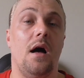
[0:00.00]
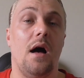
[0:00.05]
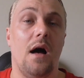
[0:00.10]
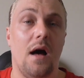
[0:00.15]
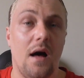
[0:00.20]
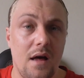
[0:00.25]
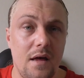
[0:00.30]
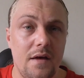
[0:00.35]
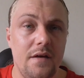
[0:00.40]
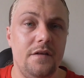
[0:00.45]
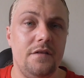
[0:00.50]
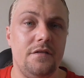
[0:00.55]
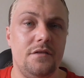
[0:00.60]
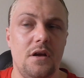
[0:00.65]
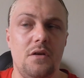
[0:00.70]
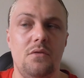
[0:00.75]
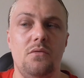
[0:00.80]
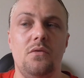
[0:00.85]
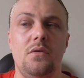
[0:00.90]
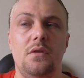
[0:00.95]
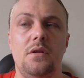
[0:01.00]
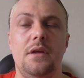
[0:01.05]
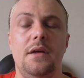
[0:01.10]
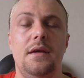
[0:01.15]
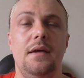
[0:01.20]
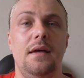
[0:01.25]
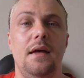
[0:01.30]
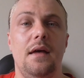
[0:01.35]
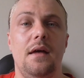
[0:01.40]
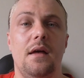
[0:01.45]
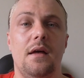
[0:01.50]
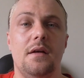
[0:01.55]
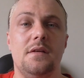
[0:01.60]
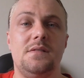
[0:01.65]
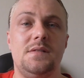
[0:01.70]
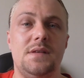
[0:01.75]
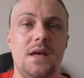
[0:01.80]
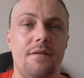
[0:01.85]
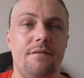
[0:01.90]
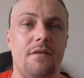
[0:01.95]
I generally
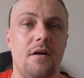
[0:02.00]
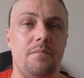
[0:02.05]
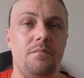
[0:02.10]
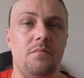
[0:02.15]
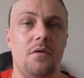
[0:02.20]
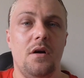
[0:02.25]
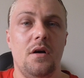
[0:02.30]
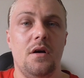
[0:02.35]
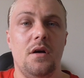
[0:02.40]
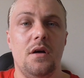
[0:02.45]
save up